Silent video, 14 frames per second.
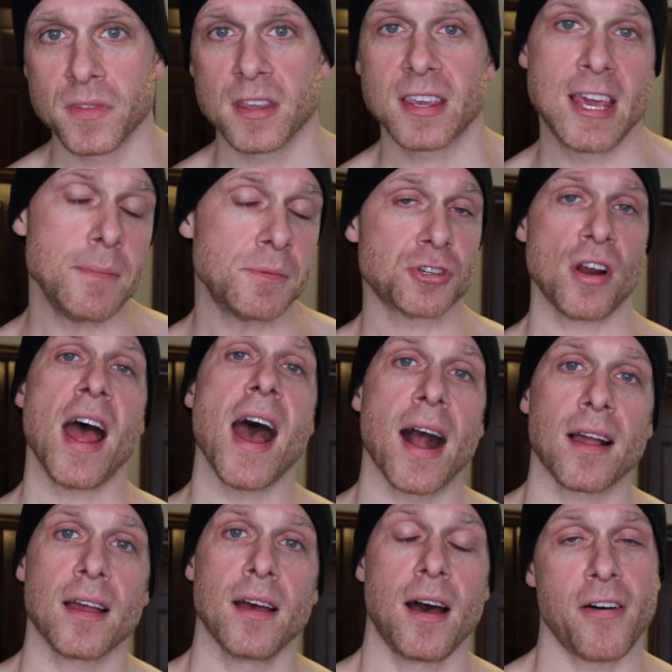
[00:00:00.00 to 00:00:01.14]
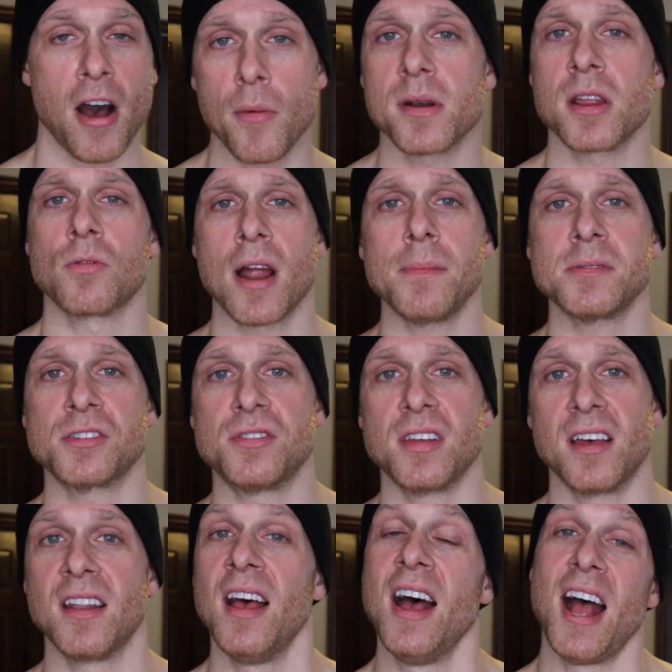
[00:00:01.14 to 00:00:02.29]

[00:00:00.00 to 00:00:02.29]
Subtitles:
Keep track of how many reps you did,